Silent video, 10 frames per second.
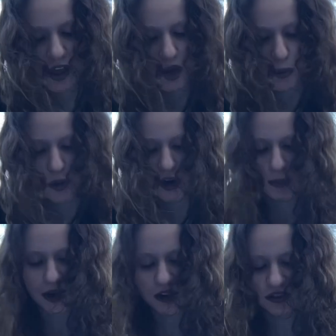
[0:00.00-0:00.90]
more
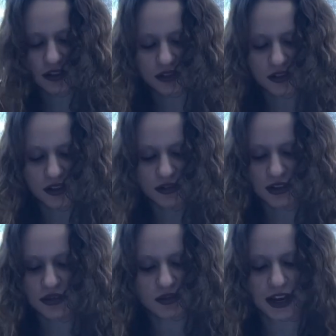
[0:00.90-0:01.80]
about his
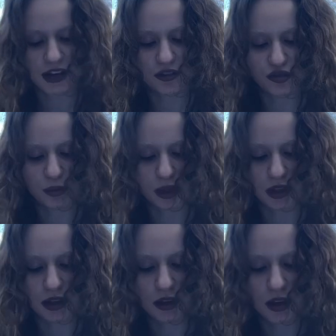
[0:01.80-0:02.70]
existence and its
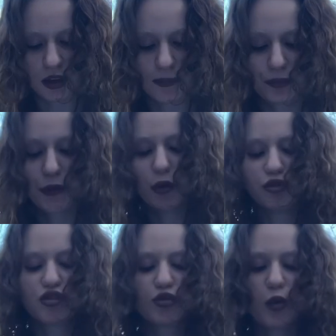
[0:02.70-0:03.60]
meaning,
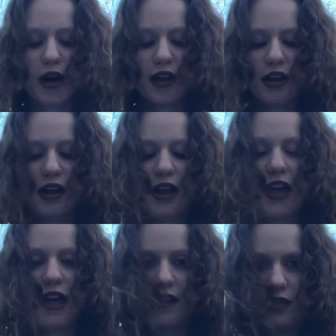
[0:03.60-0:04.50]
which is what
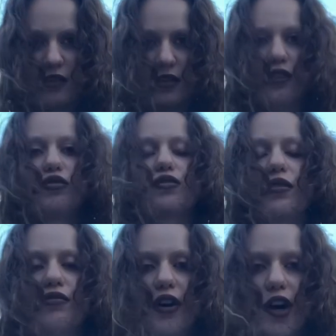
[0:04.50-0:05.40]
it is
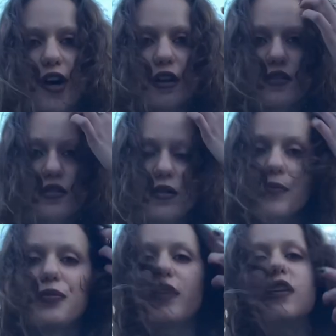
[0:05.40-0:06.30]
referring to.
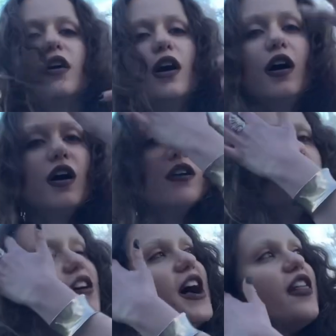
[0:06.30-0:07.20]

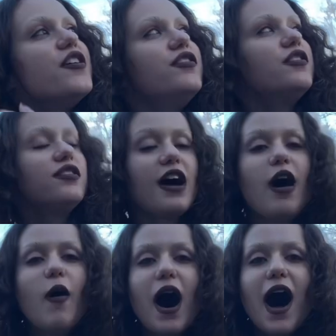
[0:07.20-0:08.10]
So yeah, this is
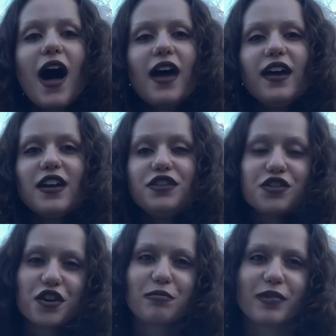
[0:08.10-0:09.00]
how I
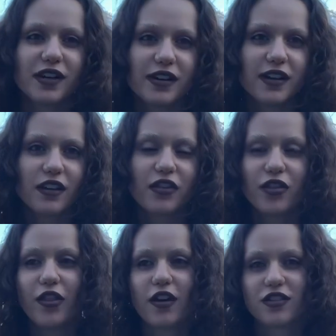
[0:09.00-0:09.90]
interpreted
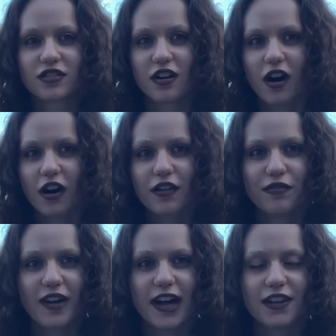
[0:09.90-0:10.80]
the song
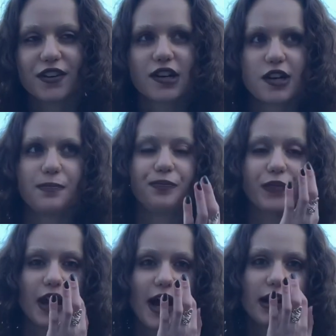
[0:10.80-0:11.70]
Finder.
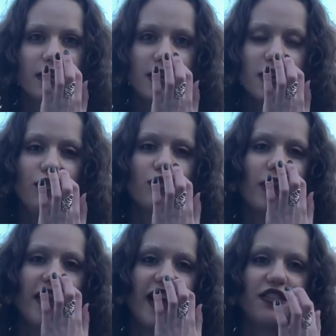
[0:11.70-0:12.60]
I really
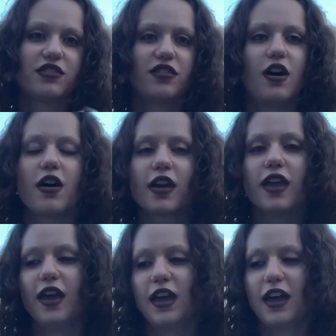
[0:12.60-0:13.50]
enjoyed that song.
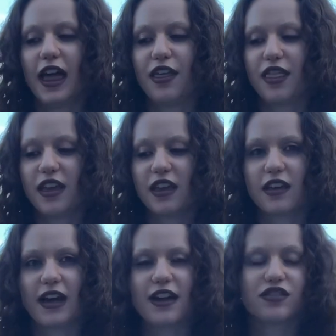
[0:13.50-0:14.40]
I think
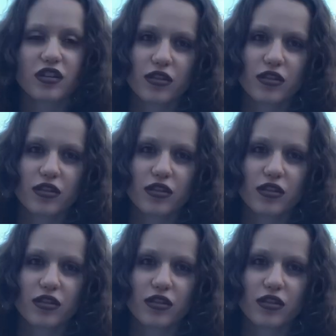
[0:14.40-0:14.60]
as a